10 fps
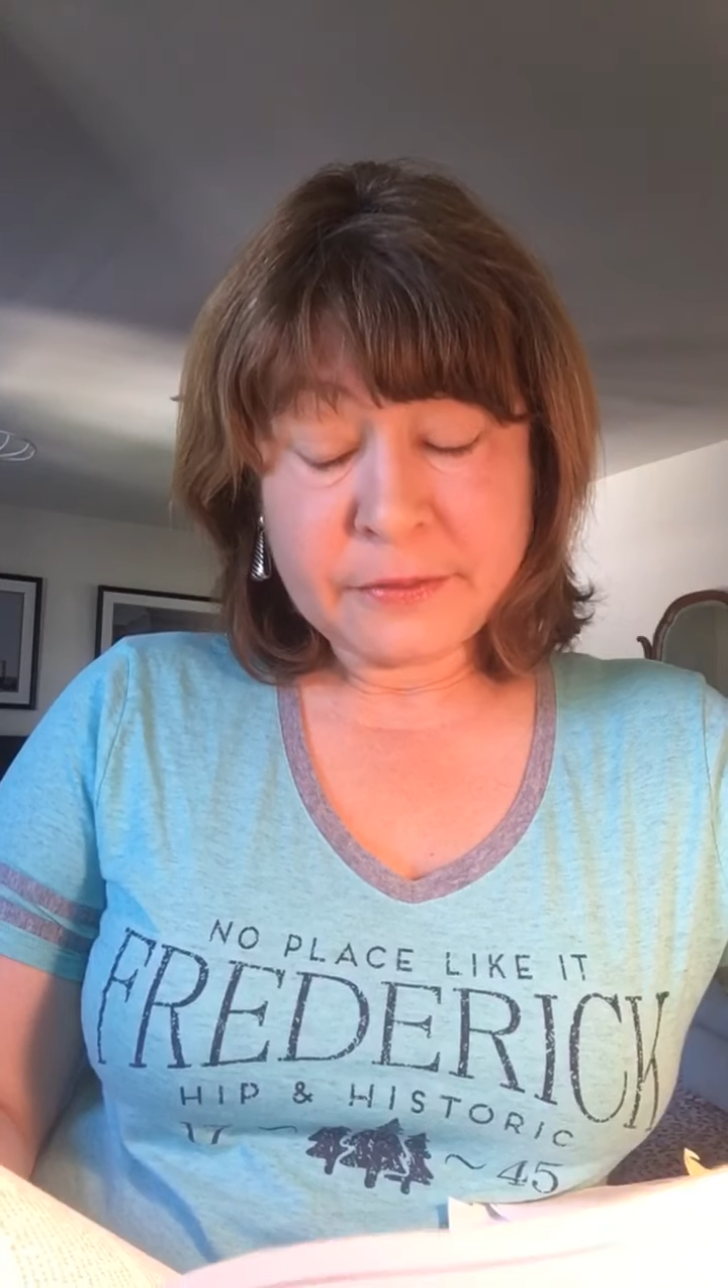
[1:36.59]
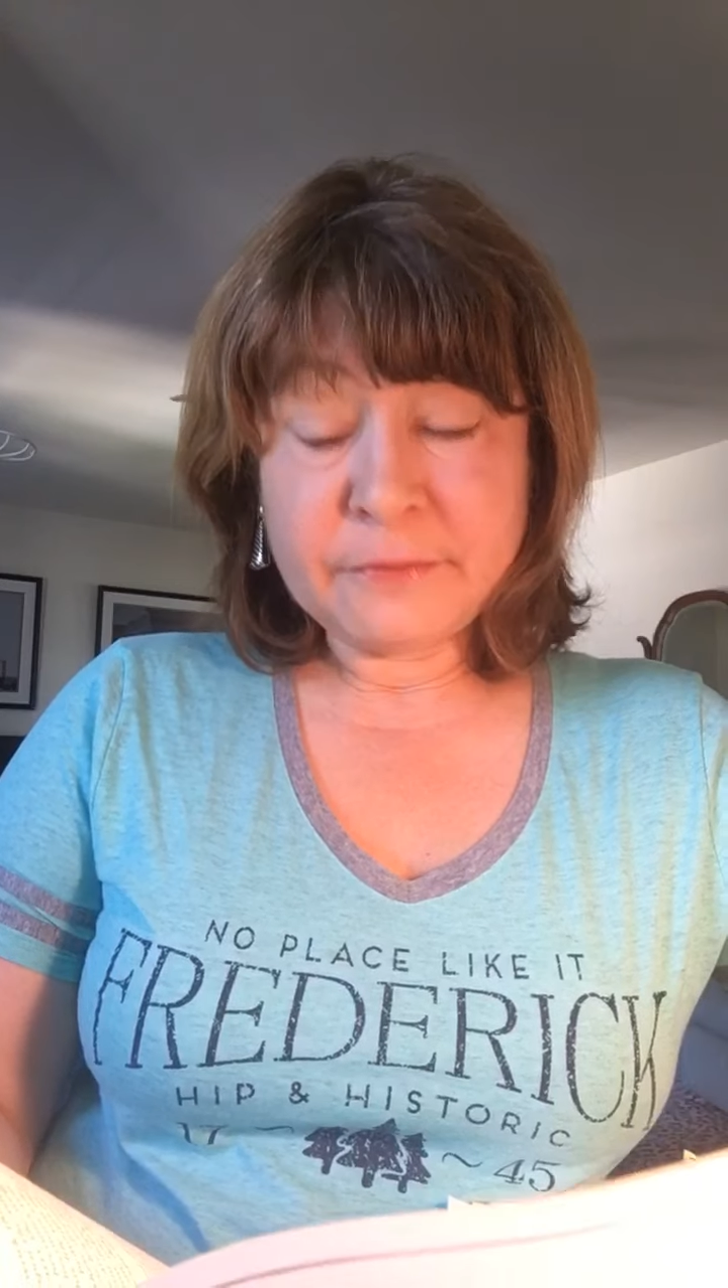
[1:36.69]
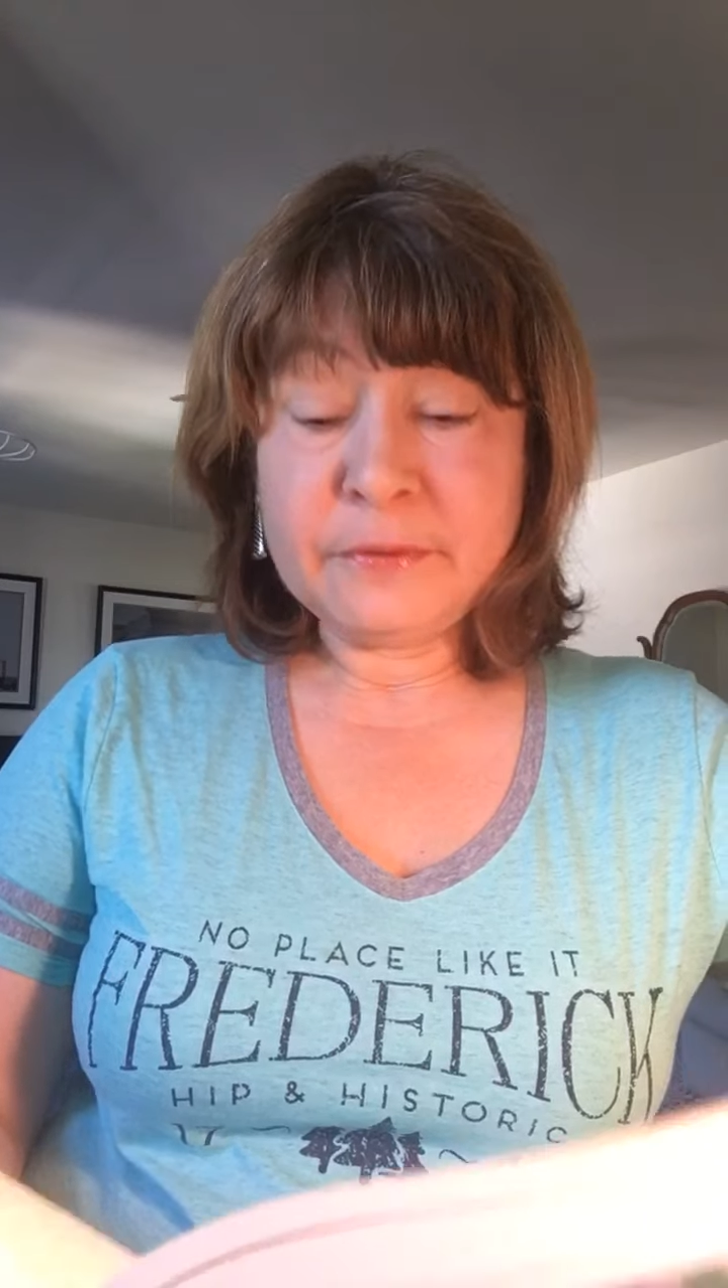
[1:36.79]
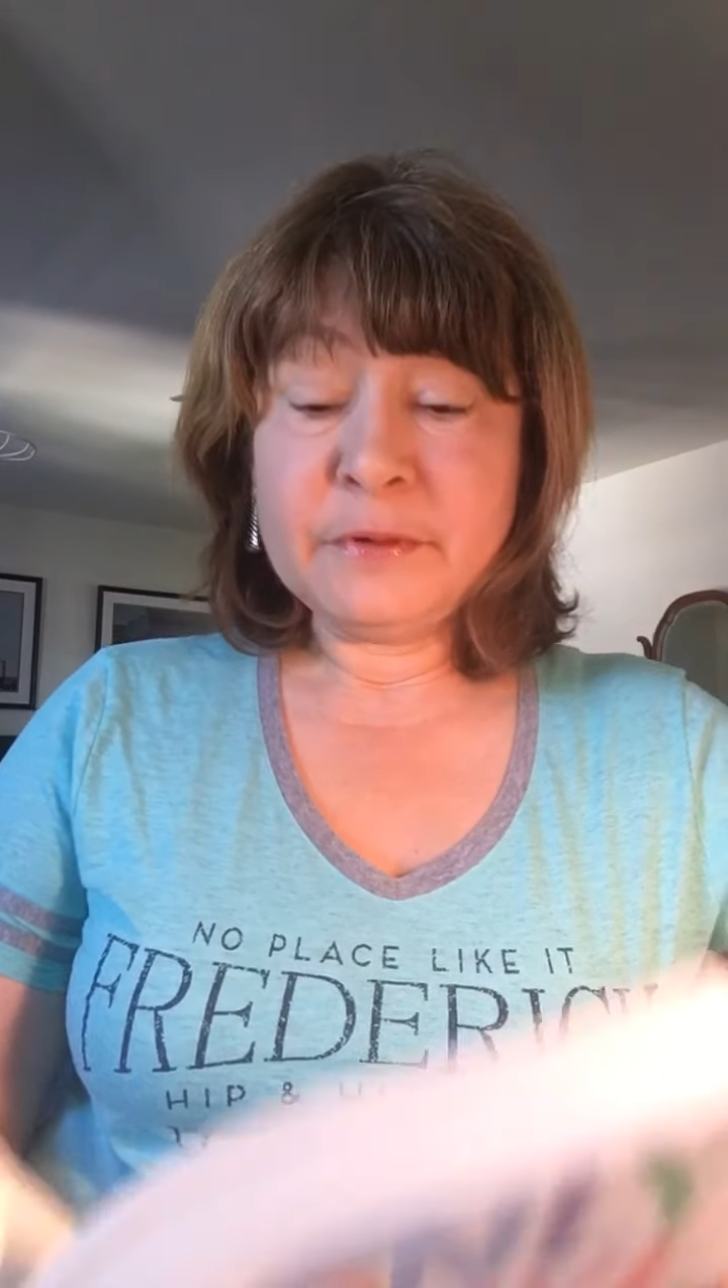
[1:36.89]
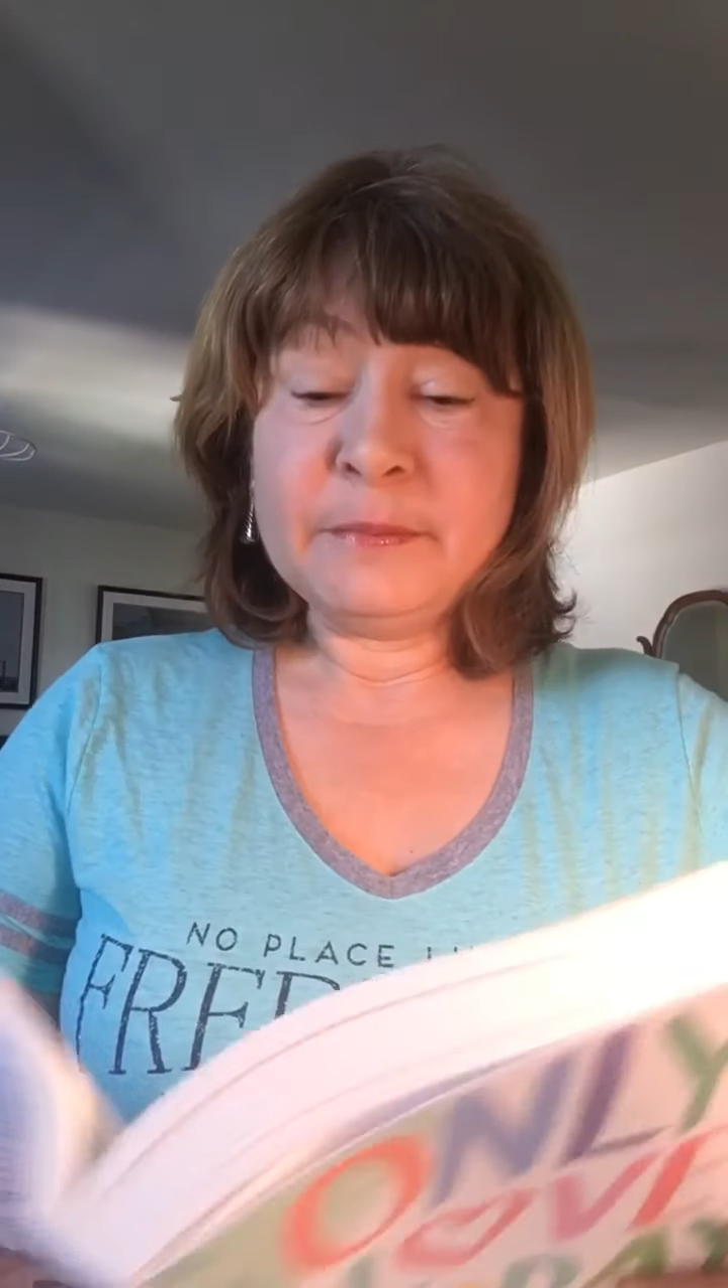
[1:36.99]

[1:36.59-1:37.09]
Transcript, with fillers: through the